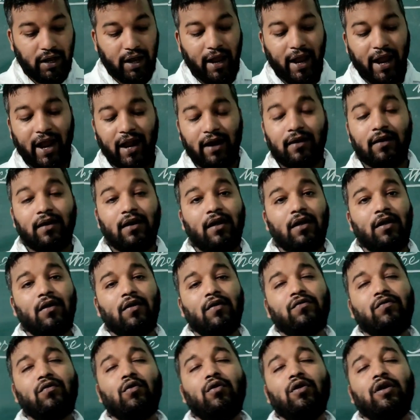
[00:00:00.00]
And
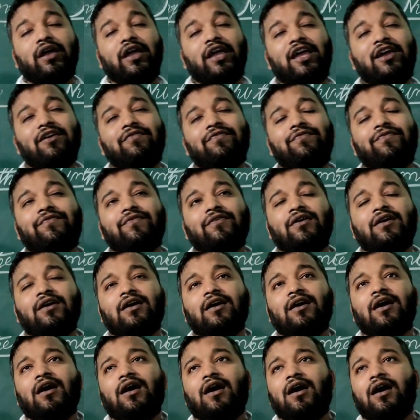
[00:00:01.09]
so, if
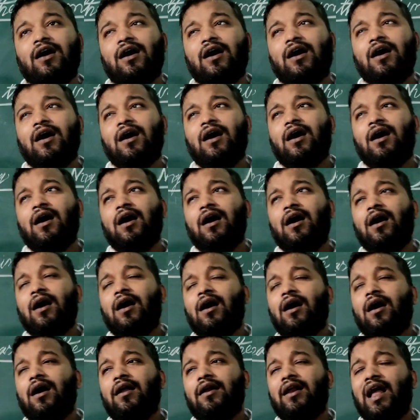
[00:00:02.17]

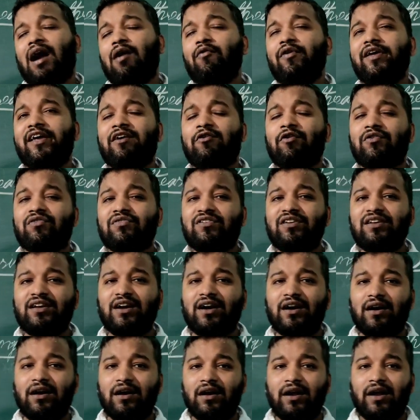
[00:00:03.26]
now we
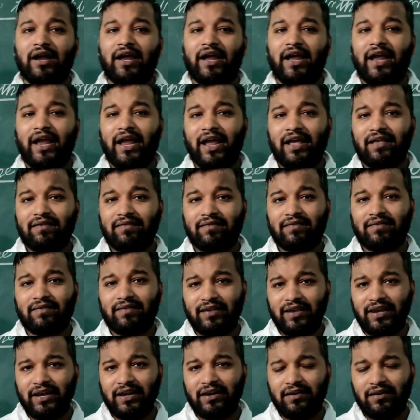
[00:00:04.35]
consider a
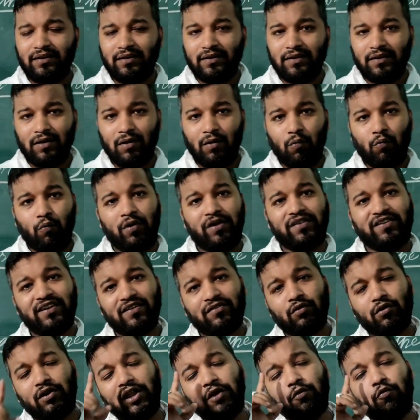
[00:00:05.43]
seed which is
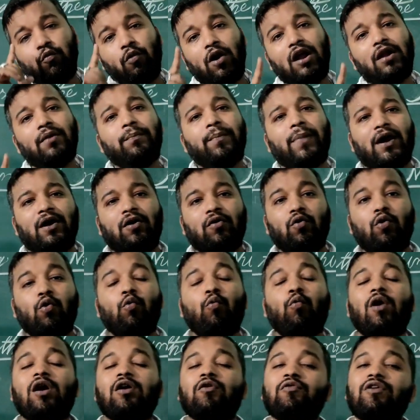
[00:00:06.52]
only one part,
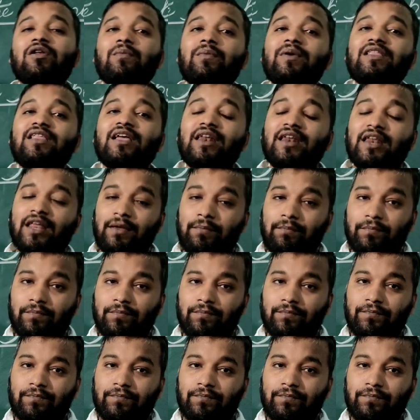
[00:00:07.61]
what will be the name?